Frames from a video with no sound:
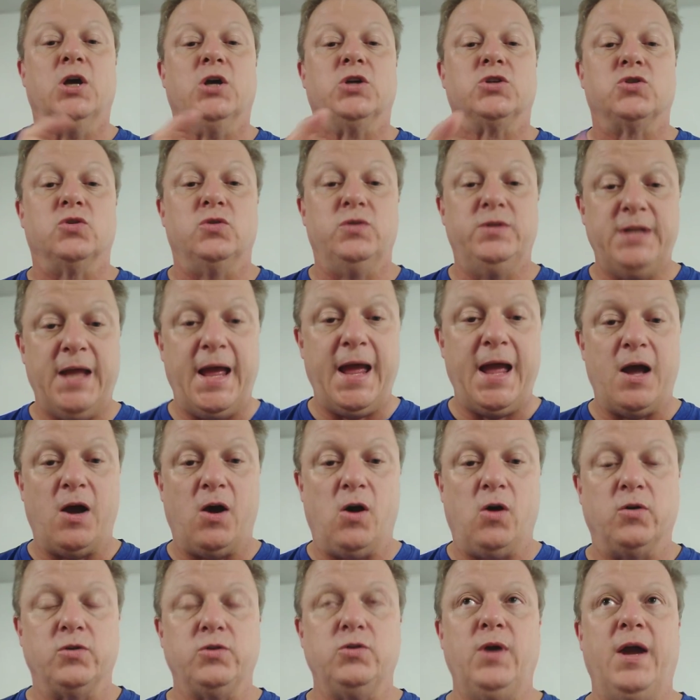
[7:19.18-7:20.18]
So
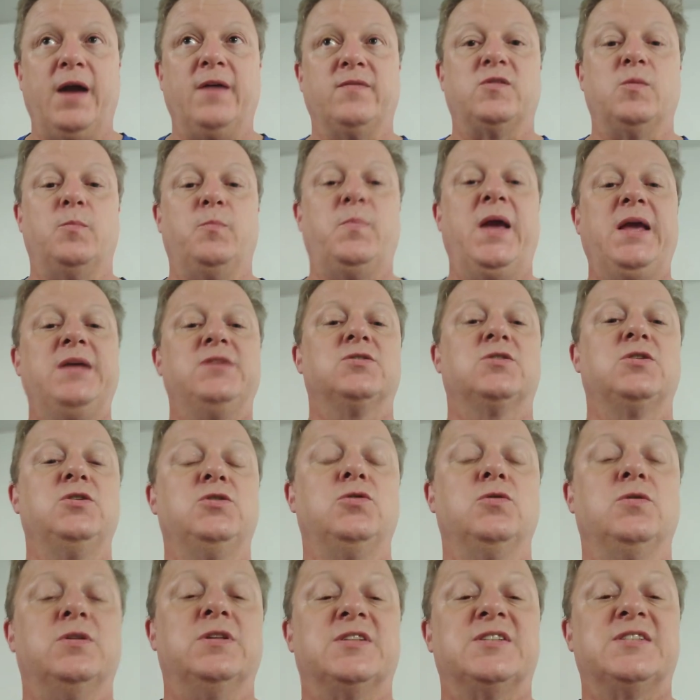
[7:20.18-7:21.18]
now you have to basically
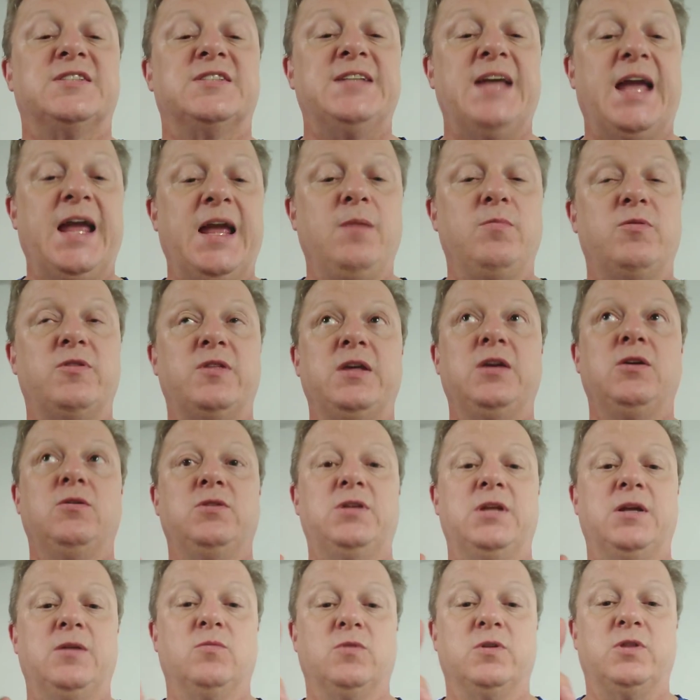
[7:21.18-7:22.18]
do the same thing you
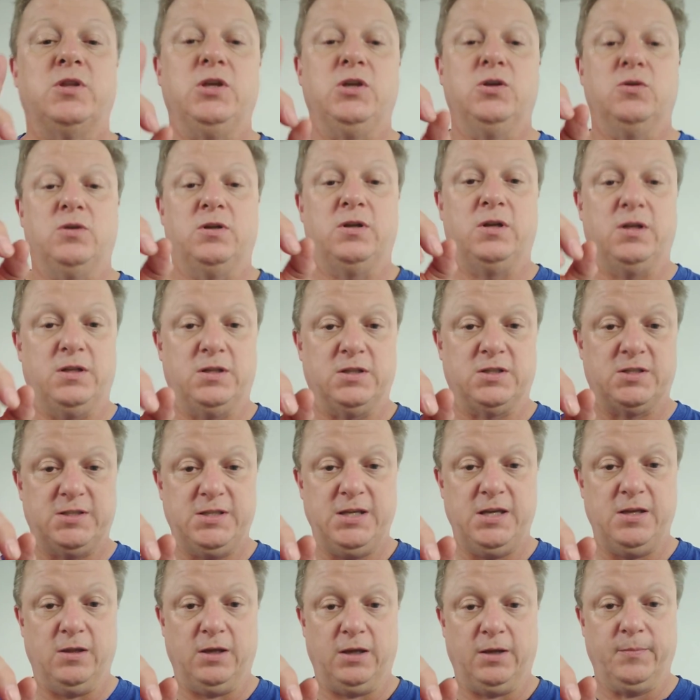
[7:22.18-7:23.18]
did with the unit on the
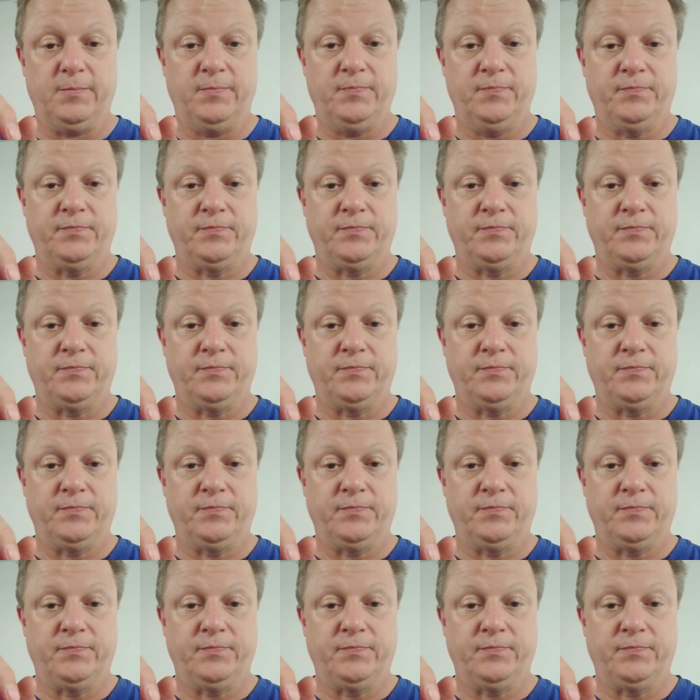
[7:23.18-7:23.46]
ceiling.